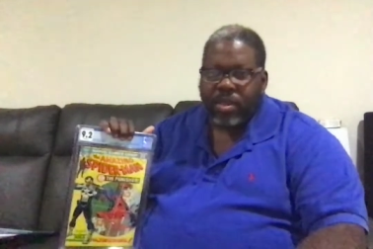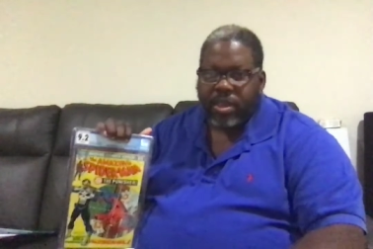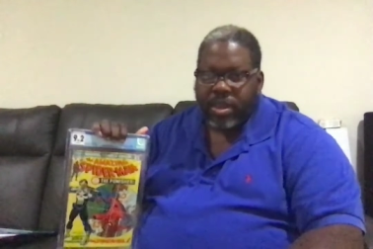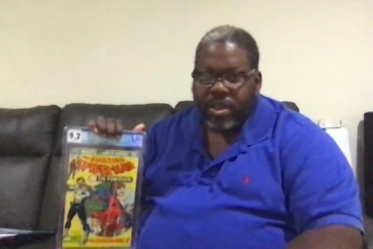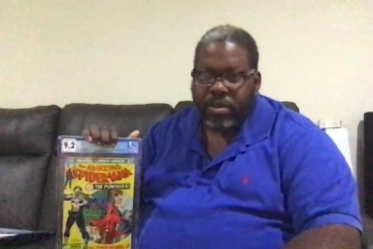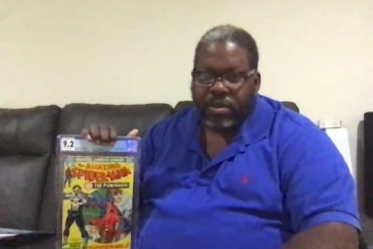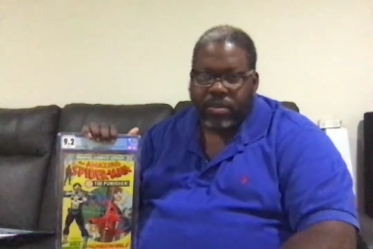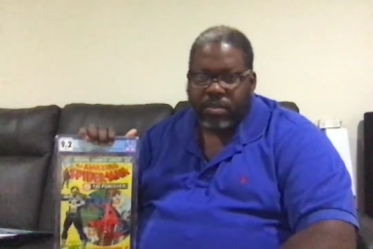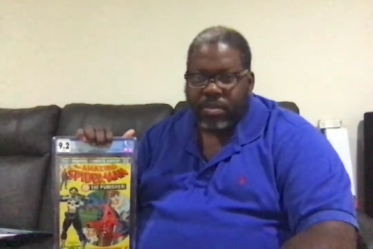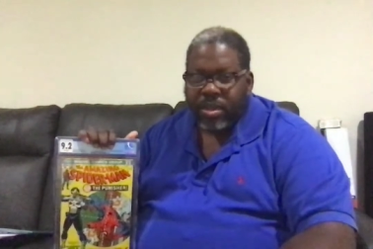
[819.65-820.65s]
here,
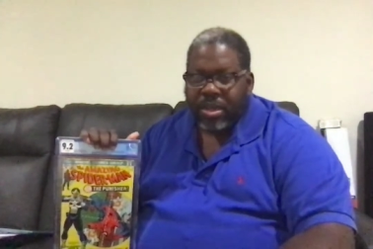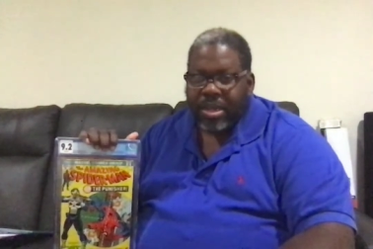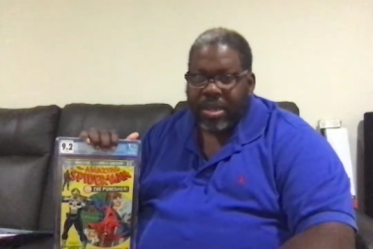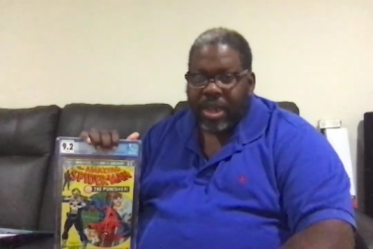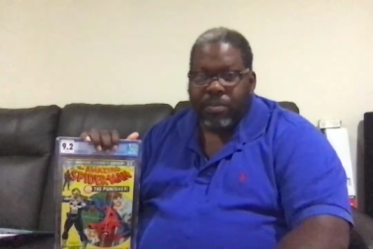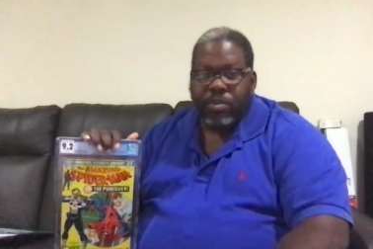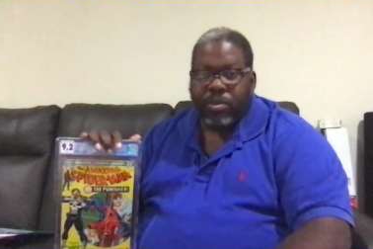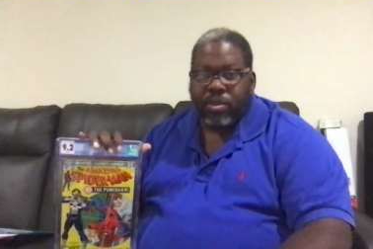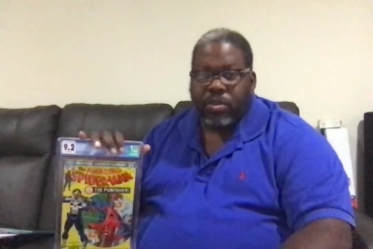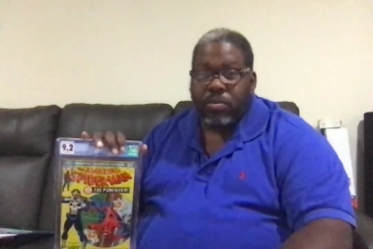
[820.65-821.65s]

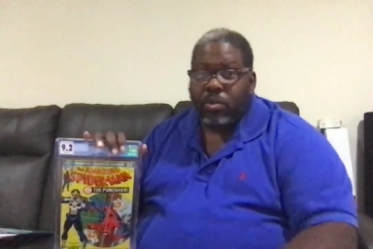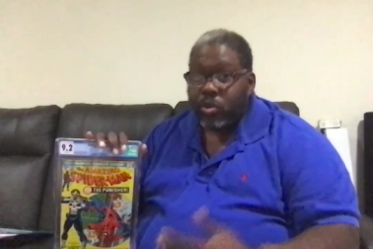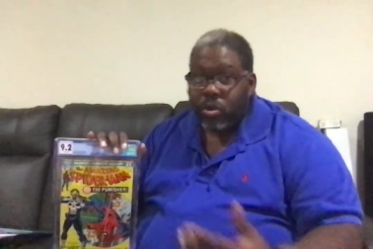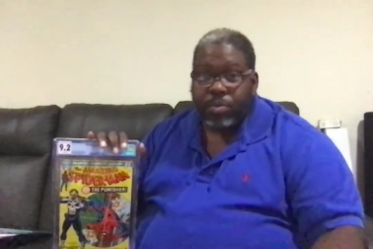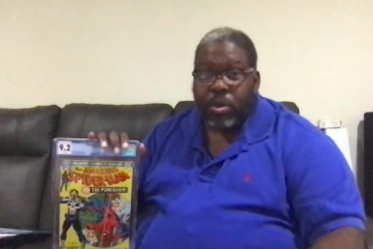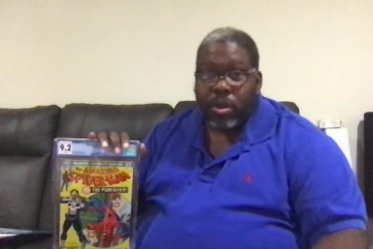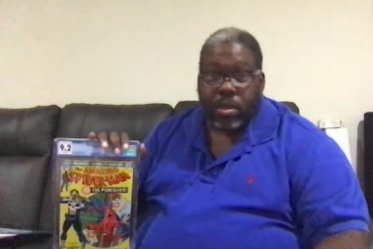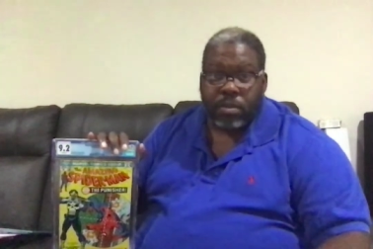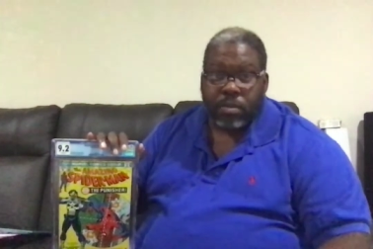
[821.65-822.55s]
9.2, good book,